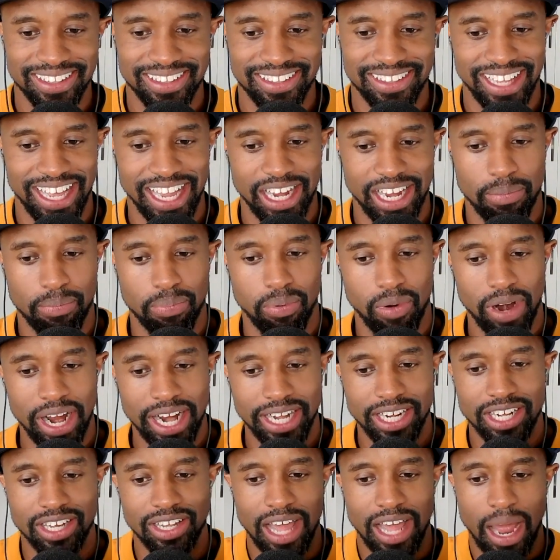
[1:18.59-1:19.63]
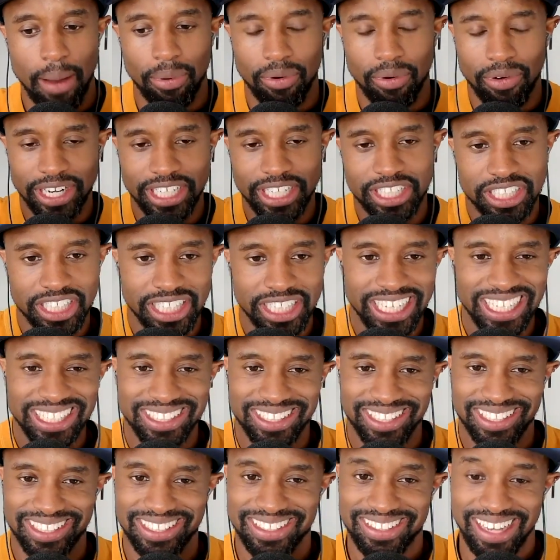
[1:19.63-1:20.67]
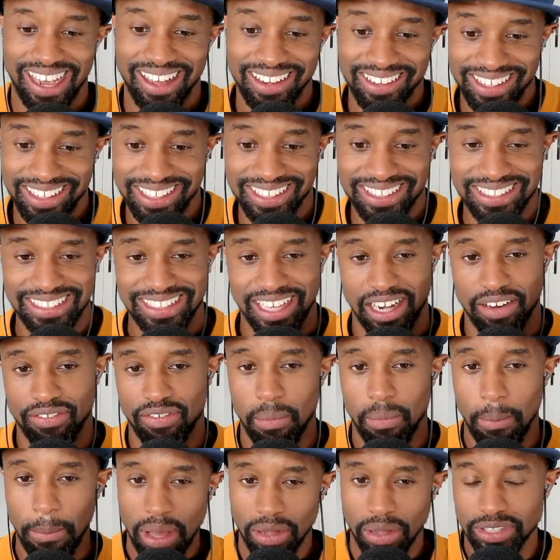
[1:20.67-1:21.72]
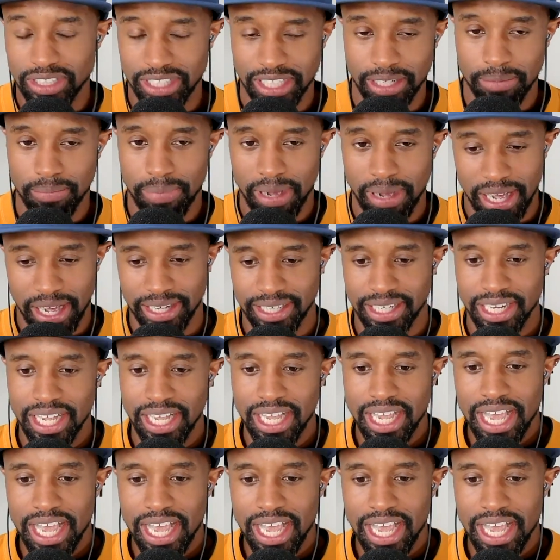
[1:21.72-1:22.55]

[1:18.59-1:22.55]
like brand collaboration is a salad instead of a melting pot.